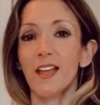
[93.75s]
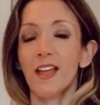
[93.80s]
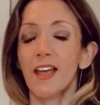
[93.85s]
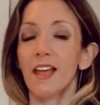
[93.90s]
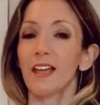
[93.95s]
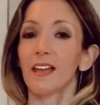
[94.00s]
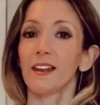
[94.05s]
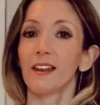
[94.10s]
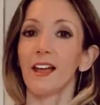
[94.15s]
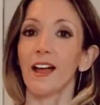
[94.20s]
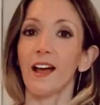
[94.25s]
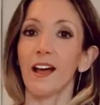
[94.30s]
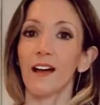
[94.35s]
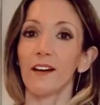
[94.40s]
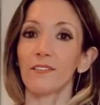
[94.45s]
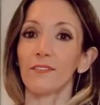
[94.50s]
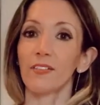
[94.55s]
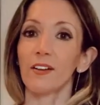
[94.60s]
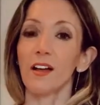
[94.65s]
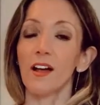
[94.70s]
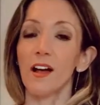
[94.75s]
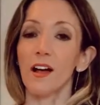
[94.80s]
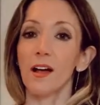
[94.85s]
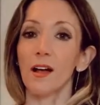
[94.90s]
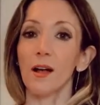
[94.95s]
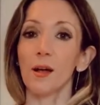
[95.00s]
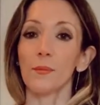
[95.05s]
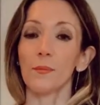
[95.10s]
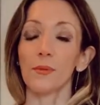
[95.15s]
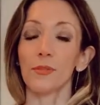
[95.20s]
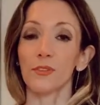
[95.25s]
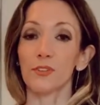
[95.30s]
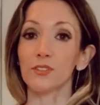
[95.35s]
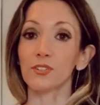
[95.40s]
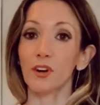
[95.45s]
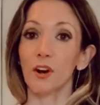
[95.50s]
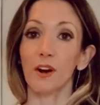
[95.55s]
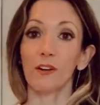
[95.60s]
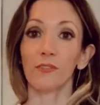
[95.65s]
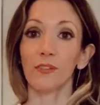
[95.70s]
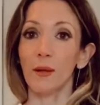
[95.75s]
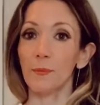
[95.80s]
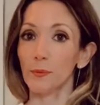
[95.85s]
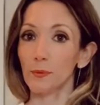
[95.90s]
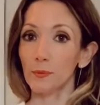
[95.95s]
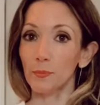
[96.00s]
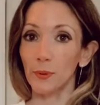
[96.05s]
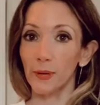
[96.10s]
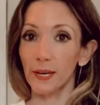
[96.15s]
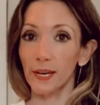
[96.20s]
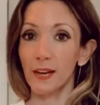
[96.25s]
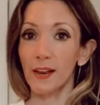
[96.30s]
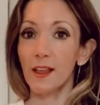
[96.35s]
and have um, the scarf leopard print